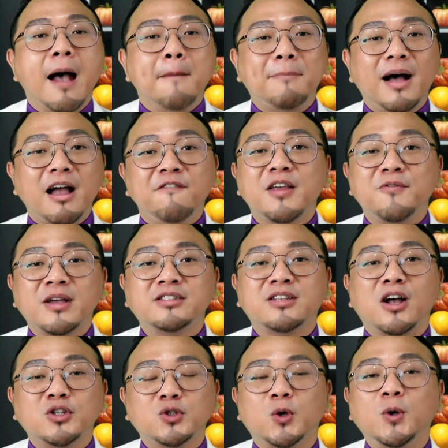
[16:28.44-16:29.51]
Bioflavonoids
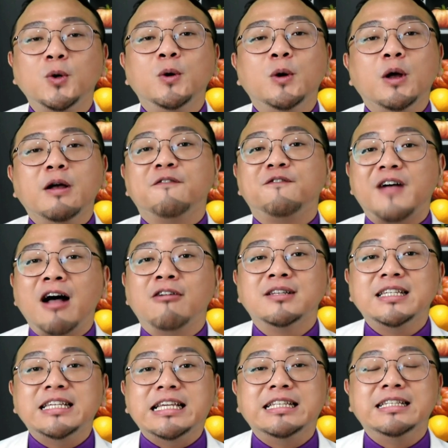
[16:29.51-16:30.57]
also found
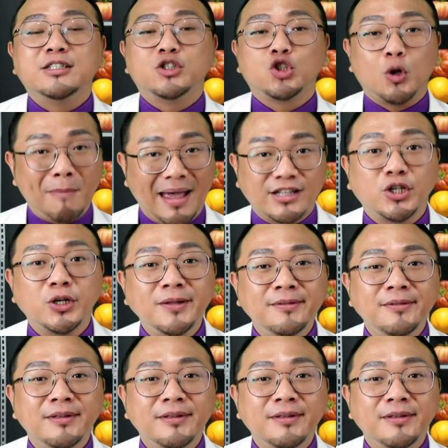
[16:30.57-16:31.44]
in tomato.